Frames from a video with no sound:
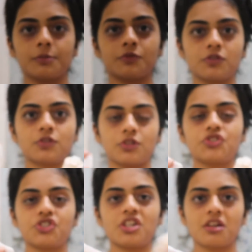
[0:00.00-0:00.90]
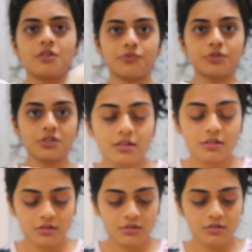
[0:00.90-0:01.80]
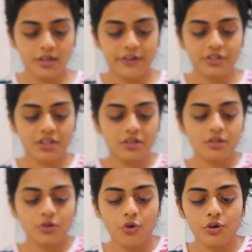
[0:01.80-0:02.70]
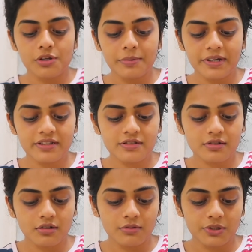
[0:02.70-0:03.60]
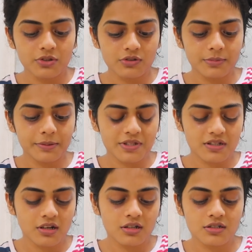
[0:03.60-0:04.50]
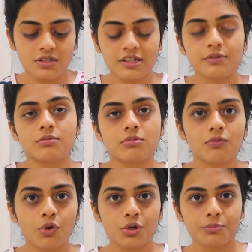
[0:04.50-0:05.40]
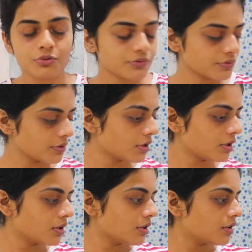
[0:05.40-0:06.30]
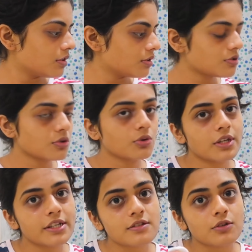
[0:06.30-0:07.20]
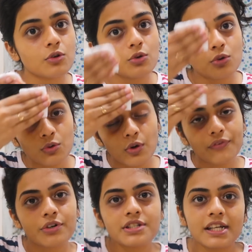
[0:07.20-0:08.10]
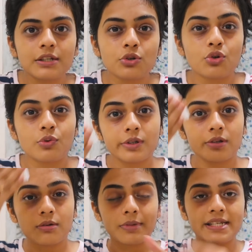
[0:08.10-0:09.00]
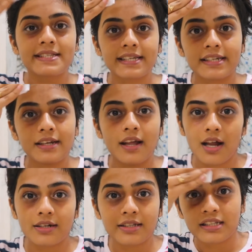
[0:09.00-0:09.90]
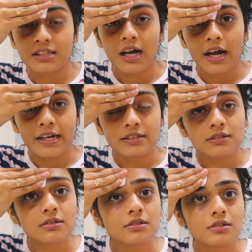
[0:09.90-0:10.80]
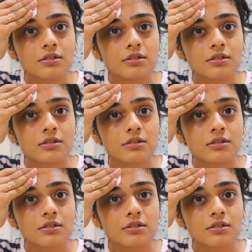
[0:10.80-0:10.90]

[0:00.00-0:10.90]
I'm just gonna shake it first. I've taken it oil based because my mascara is like waterproof. So let's go. First I'll go over my skin and then the eyes.